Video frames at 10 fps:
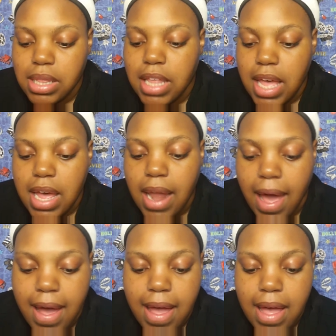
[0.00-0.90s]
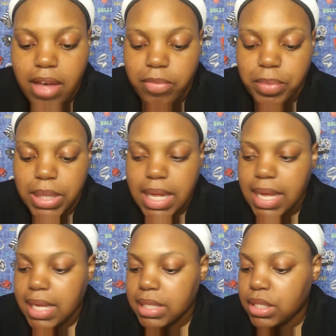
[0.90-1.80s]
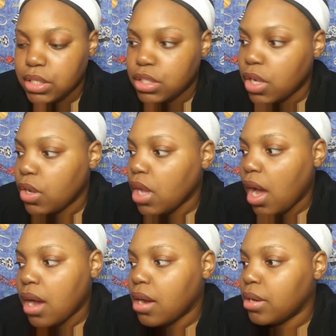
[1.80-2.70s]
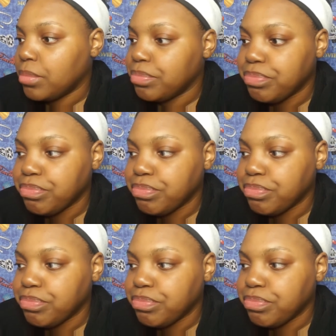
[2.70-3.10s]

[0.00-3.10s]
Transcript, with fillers: that I have planned to show y'all.